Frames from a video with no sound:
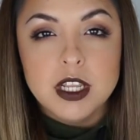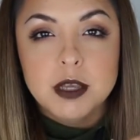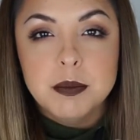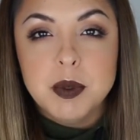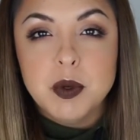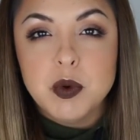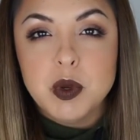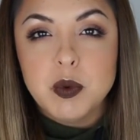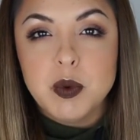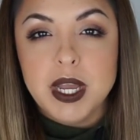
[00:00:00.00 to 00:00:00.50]
Let
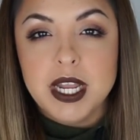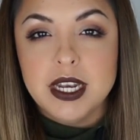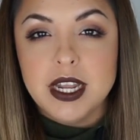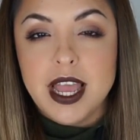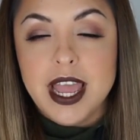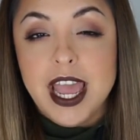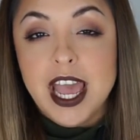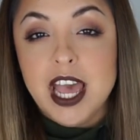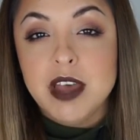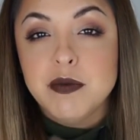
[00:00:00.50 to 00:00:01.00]
me rewind.
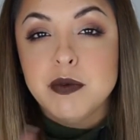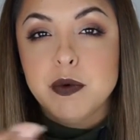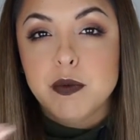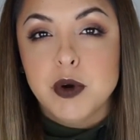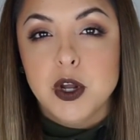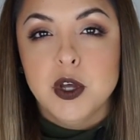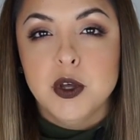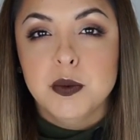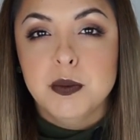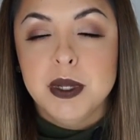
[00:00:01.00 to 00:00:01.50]
I have a
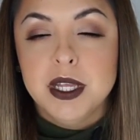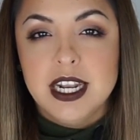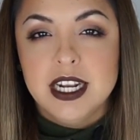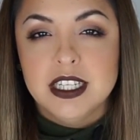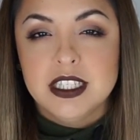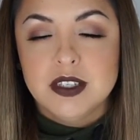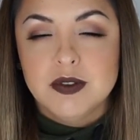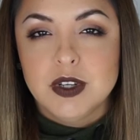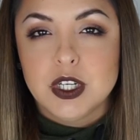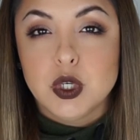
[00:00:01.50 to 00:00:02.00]
robe, and
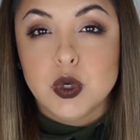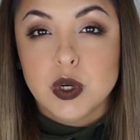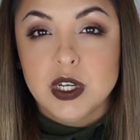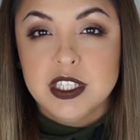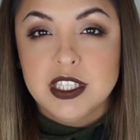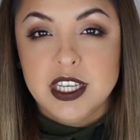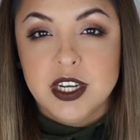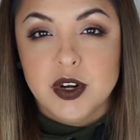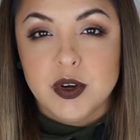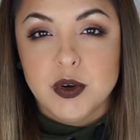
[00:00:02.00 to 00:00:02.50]
it's a
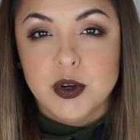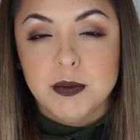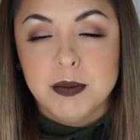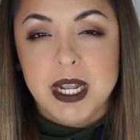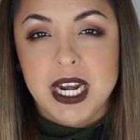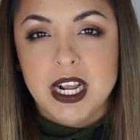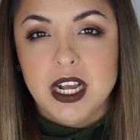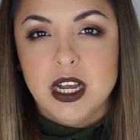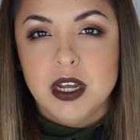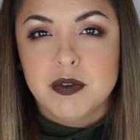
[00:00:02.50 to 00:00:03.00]
Victoria's Secret robe
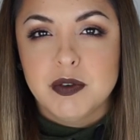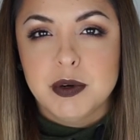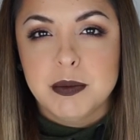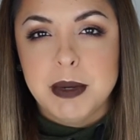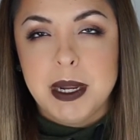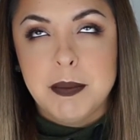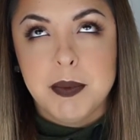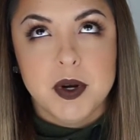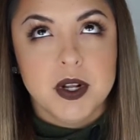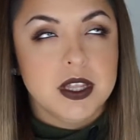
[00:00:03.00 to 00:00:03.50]
that I got for
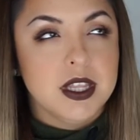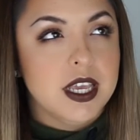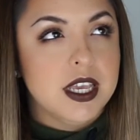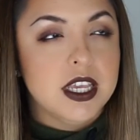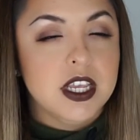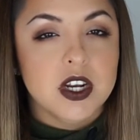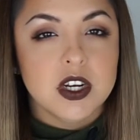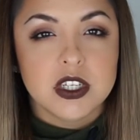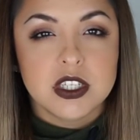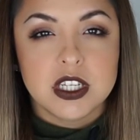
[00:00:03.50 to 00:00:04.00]
my birthday
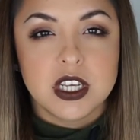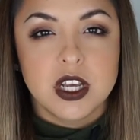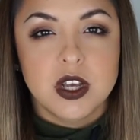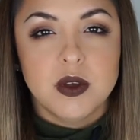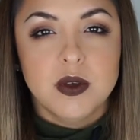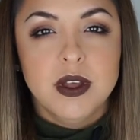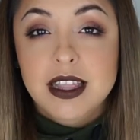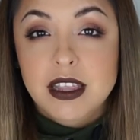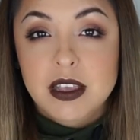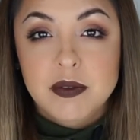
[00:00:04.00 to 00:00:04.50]
years
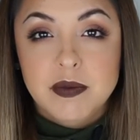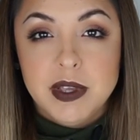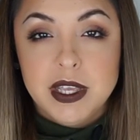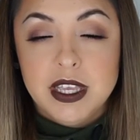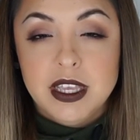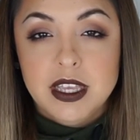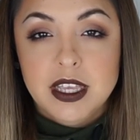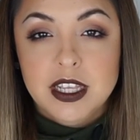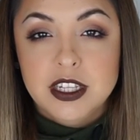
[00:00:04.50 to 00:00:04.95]
ago. I love it.